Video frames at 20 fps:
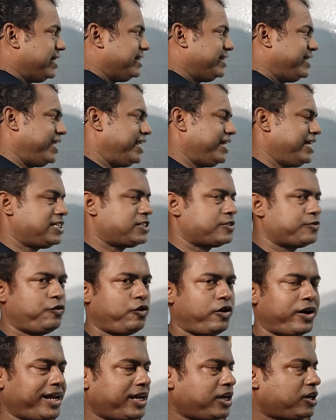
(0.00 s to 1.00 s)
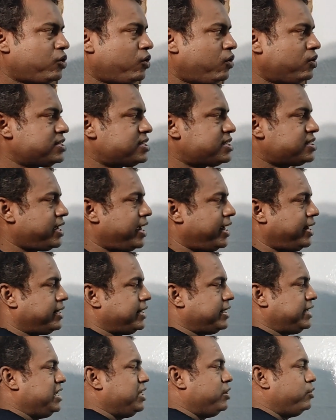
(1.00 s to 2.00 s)
That is for a
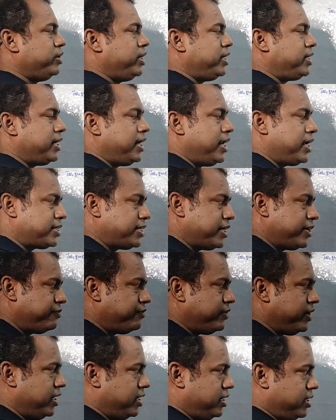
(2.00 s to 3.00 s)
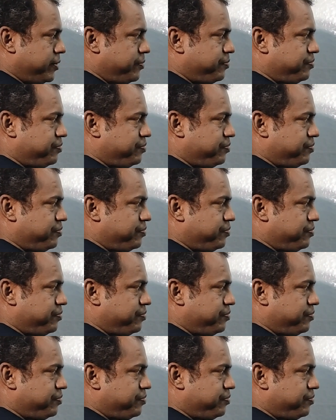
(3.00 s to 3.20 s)
constant unit electric field.